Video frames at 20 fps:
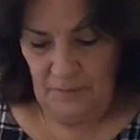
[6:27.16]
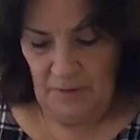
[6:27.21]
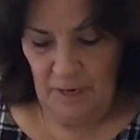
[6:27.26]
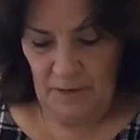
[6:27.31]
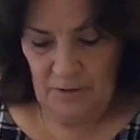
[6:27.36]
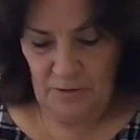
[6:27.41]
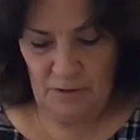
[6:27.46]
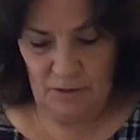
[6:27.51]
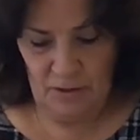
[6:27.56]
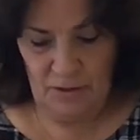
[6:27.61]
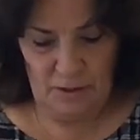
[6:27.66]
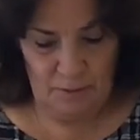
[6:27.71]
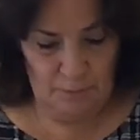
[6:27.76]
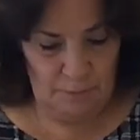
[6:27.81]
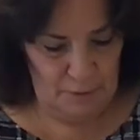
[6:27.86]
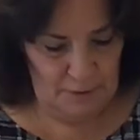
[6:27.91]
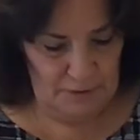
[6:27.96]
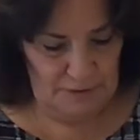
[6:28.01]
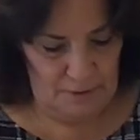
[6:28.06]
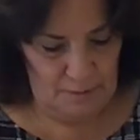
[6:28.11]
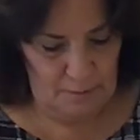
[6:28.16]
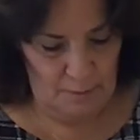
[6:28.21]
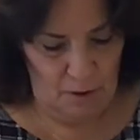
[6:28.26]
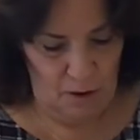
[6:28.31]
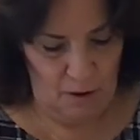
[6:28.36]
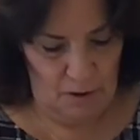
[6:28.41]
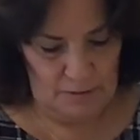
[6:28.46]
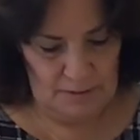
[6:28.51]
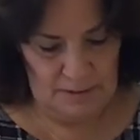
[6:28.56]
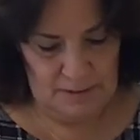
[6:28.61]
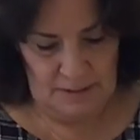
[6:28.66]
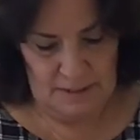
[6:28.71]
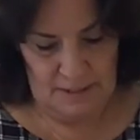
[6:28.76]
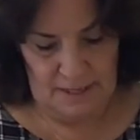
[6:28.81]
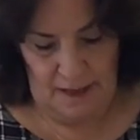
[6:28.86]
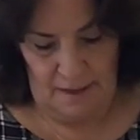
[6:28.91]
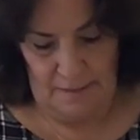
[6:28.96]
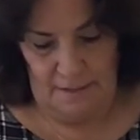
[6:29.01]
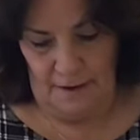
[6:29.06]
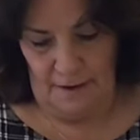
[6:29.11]
And you're going to put them all
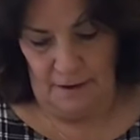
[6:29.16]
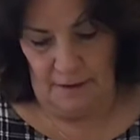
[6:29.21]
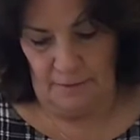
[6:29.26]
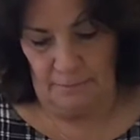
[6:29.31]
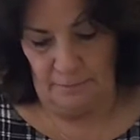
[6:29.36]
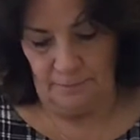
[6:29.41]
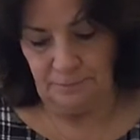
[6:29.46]
together.